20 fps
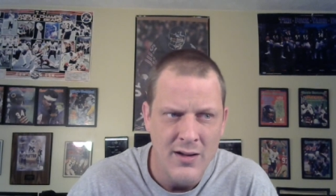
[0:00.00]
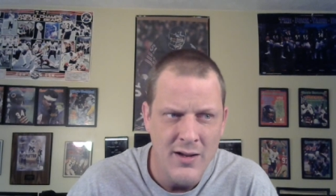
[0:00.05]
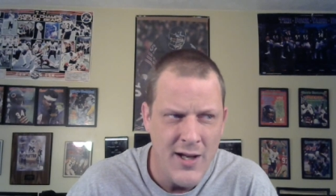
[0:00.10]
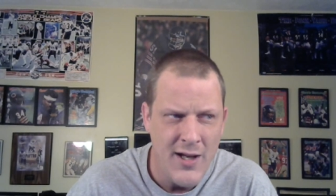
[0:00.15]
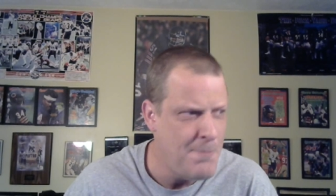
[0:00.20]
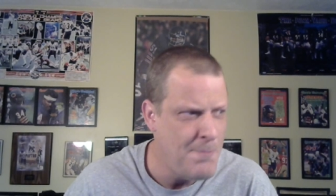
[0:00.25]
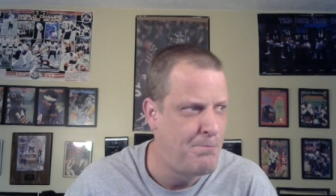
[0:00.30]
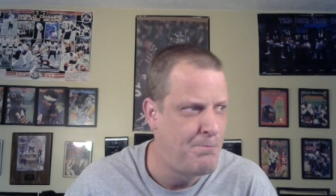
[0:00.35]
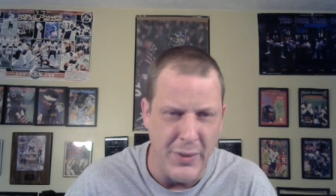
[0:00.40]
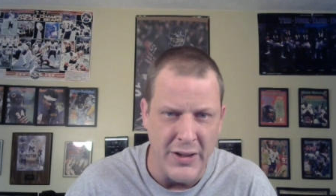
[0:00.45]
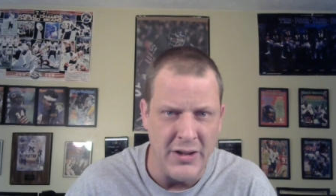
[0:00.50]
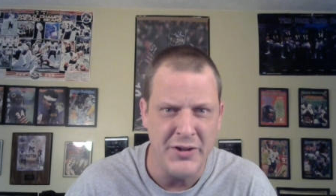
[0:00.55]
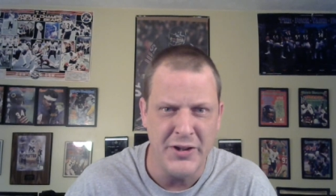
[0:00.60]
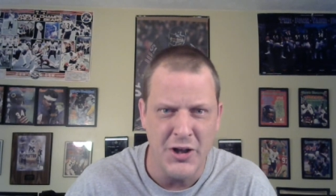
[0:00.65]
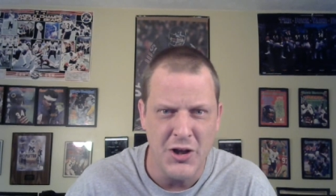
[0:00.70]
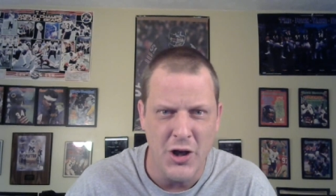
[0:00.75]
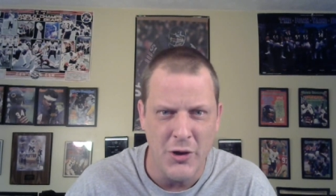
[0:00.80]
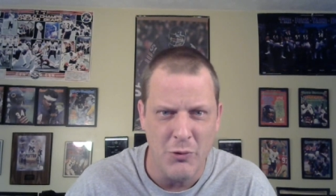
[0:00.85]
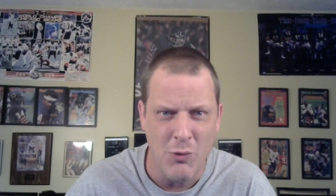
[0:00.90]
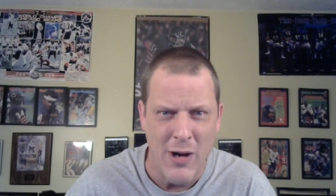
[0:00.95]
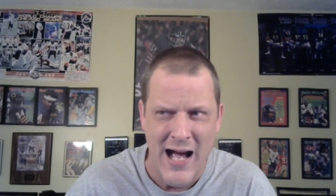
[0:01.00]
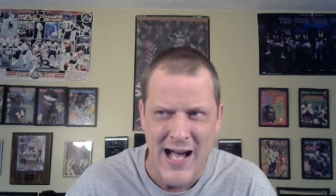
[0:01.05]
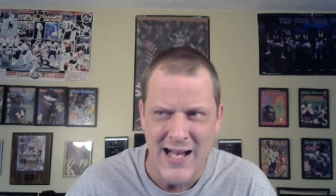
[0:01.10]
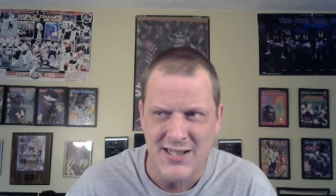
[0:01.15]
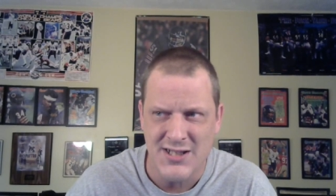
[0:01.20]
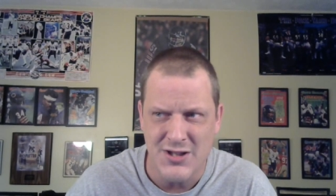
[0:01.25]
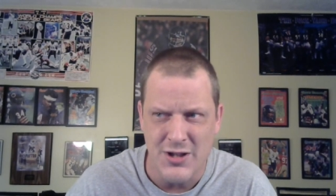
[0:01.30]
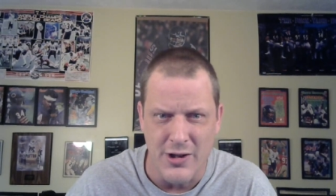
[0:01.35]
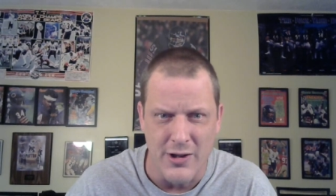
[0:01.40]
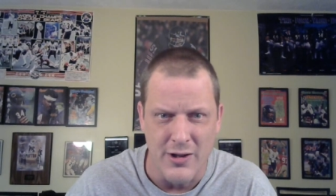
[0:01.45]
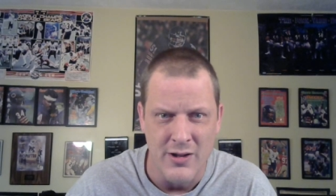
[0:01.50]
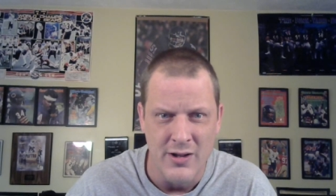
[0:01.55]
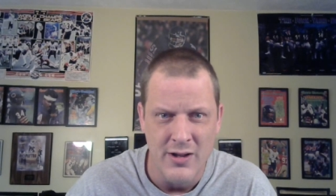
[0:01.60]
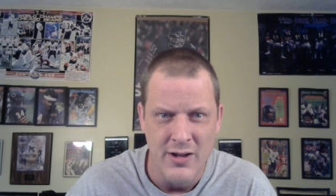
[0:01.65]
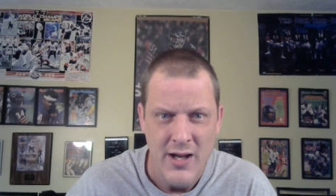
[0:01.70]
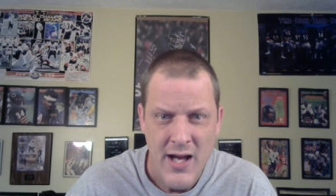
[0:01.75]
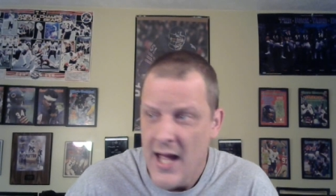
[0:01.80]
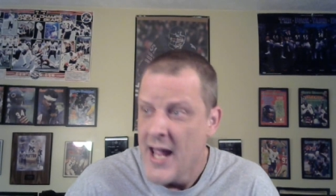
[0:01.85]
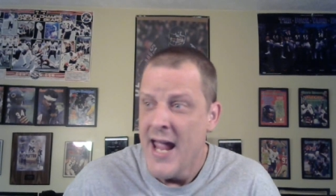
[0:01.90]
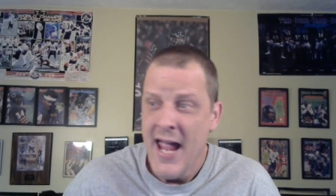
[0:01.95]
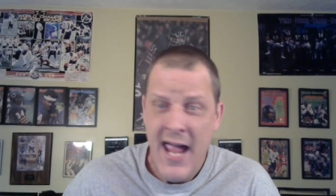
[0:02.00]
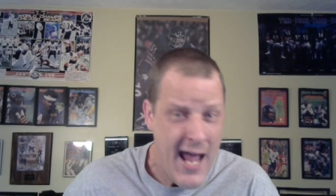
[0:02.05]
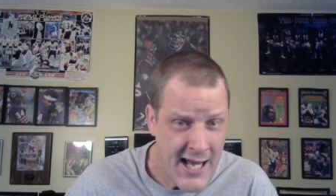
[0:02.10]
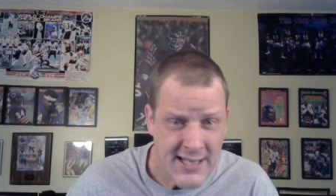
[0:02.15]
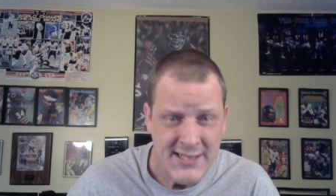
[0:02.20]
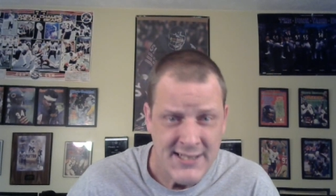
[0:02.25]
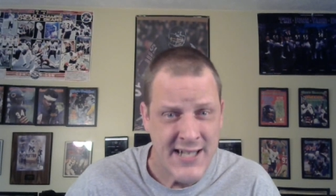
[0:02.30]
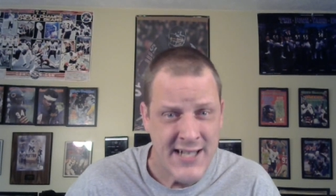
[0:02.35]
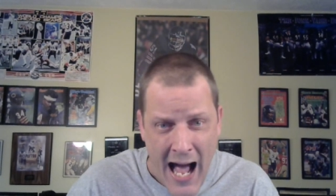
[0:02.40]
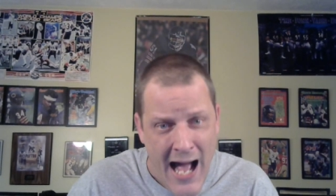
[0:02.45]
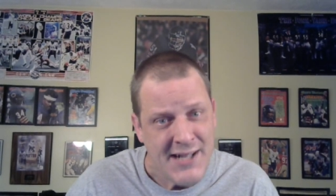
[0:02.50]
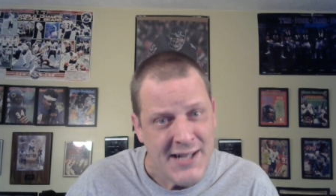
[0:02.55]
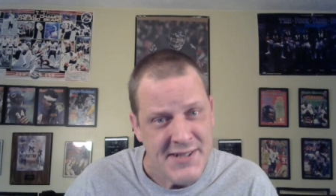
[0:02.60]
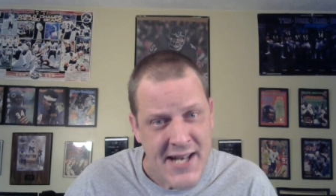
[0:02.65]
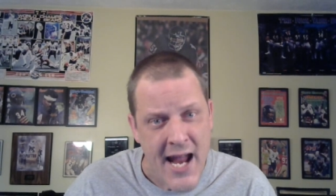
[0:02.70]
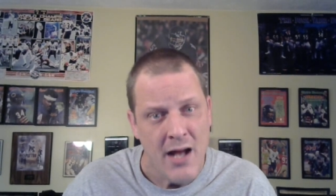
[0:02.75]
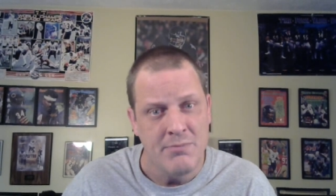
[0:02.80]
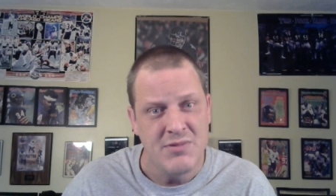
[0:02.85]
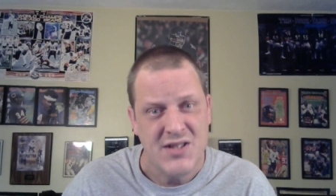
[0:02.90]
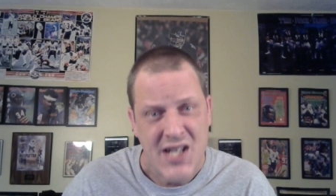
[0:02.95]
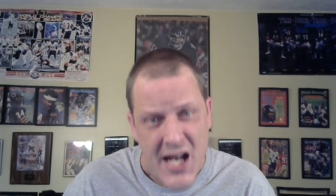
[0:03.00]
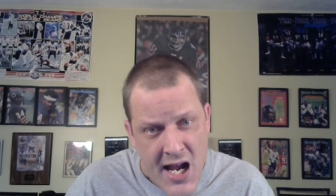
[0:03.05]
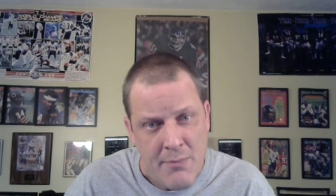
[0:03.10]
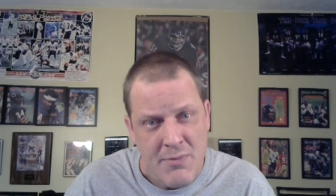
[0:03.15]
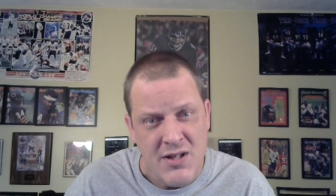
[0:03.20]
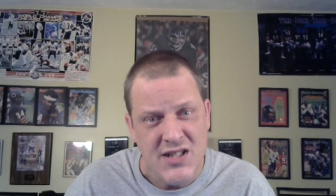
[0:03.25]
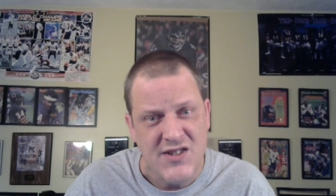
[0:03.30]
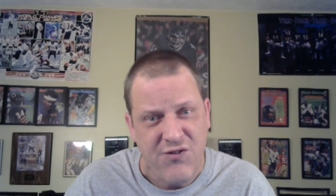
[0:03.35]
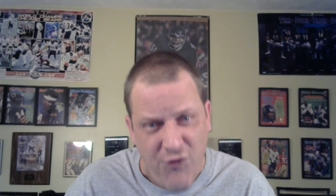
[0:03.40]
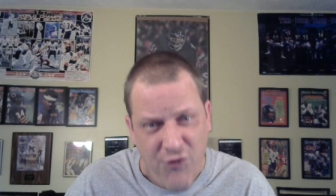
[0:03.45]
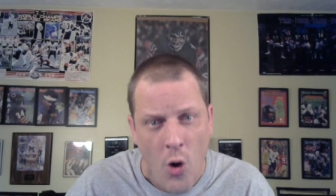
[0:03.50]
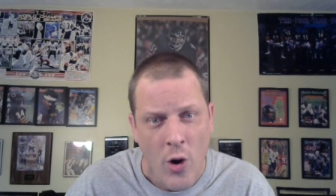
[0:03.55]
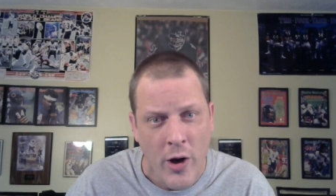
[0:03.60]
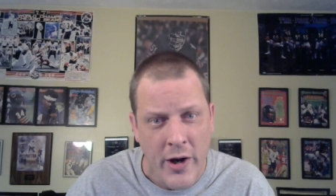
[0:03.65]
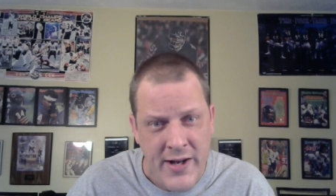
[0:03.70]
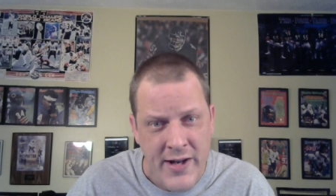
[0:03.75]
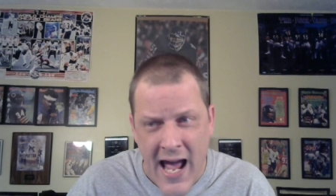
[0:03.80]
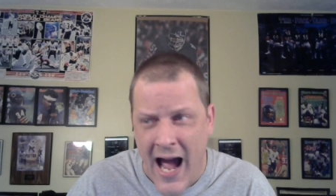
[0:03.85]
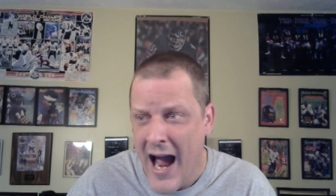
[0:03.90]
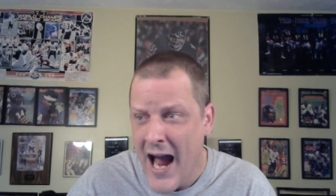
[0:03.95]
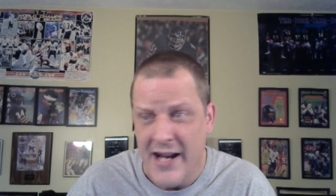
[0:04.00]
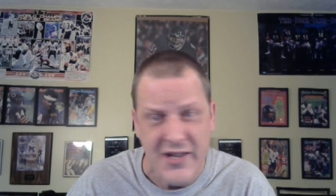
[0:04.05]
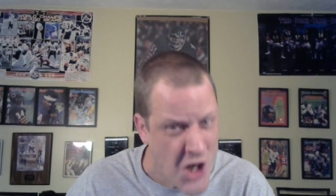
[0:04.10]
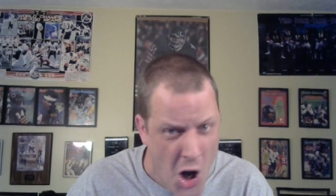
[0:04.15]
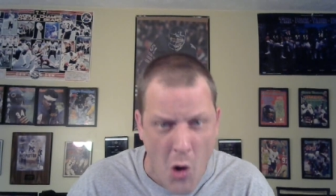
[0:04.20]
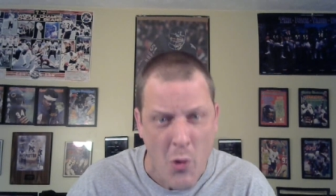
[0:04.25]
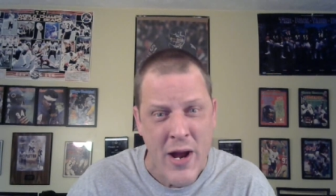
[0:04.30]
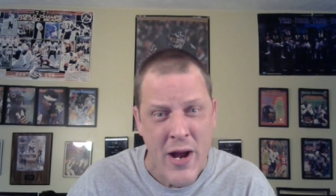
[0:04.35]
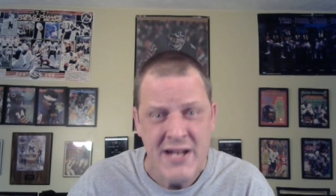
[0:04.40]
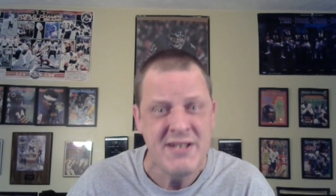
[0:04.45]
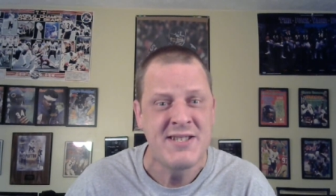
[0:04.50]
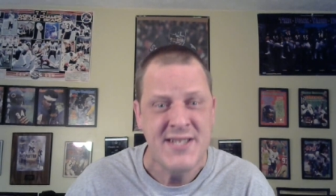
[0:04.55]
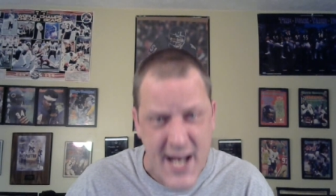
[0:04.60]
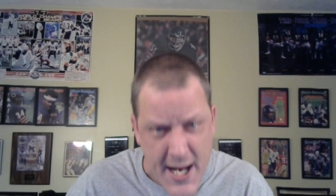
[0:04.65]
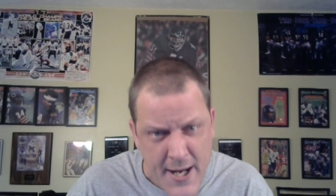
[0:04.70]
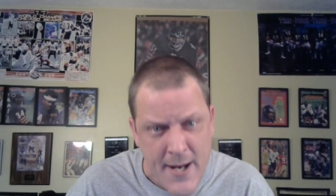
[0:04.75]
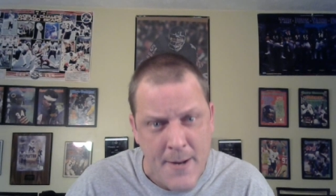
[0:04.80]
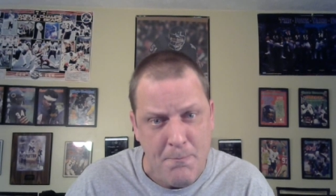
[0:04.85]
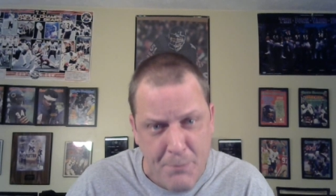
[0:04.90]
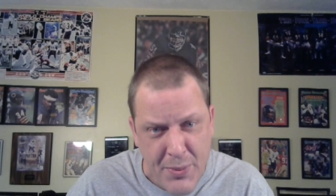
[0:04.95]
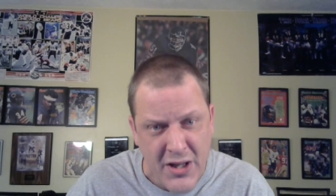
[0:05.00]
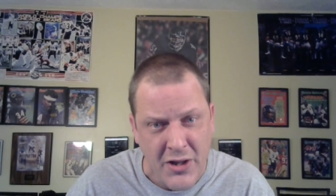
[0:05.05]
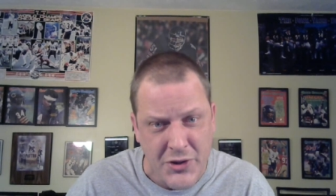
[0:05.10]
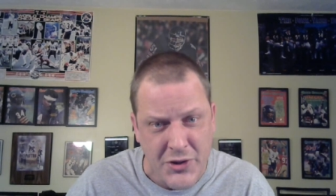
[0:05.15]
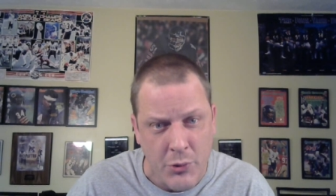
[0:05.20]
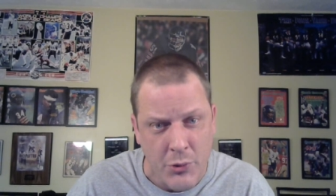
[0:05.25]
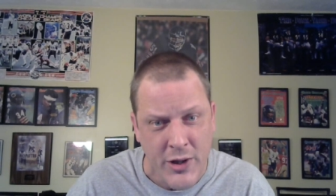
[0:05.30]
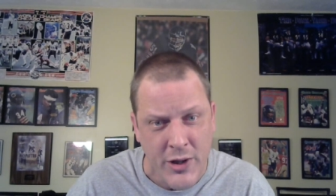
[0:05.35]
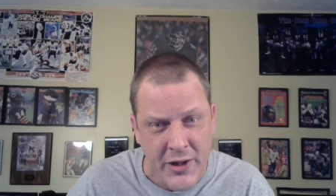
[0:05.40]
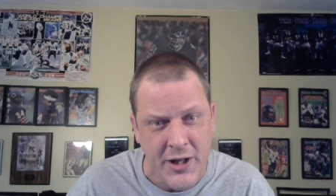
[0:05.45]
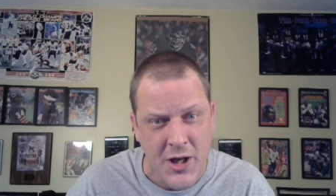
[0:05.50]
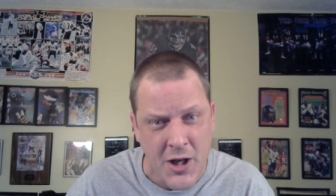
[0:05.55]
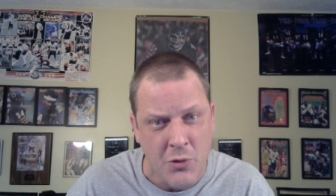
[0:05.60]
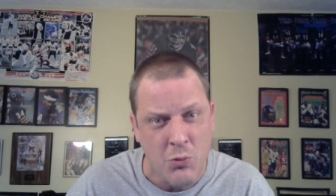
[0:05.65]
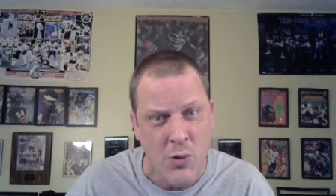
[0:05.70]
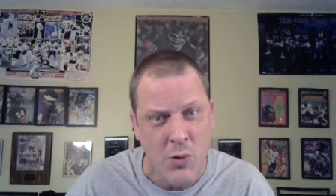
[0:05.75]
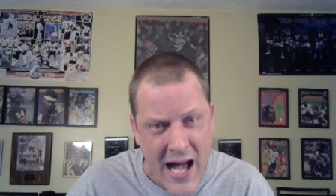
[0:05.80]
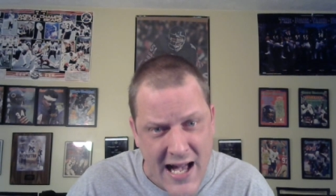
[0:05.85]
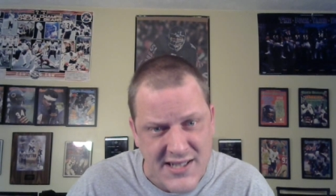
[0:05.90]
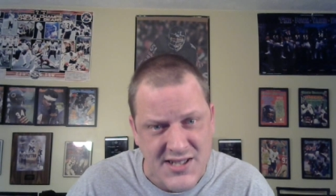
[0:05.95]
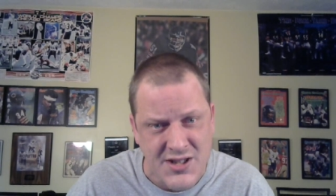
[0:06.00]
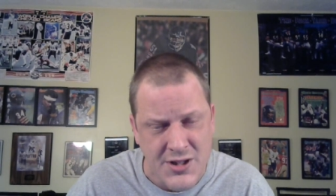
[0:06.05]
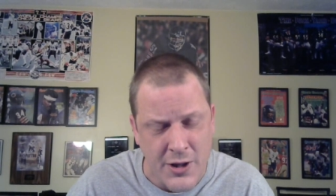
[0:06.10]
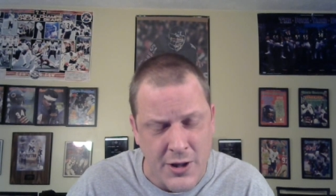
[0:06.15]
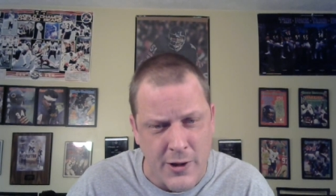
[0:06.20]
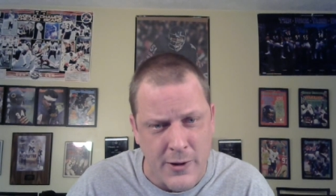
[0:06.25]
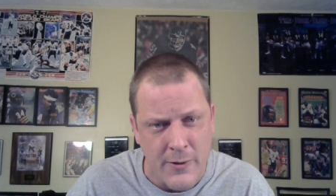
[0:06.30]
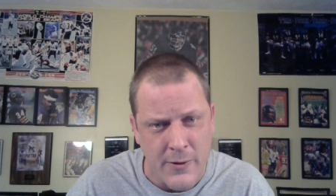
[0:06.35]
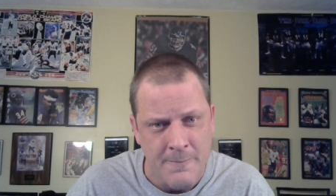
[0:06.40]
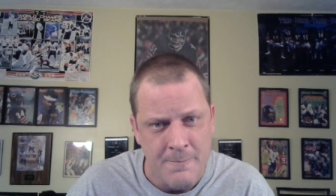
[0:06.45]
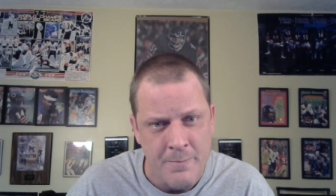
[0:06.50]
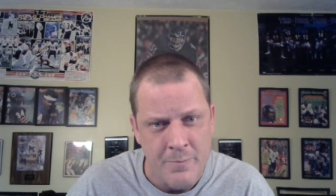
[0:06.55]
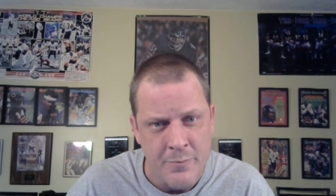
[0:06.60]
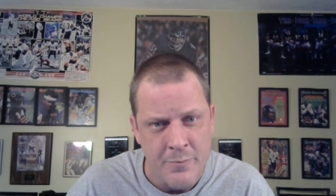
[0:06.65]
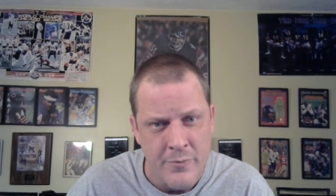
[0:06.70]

He built a good roster. His goddamn team is 4 and 9. No, he didn't build a really good roster.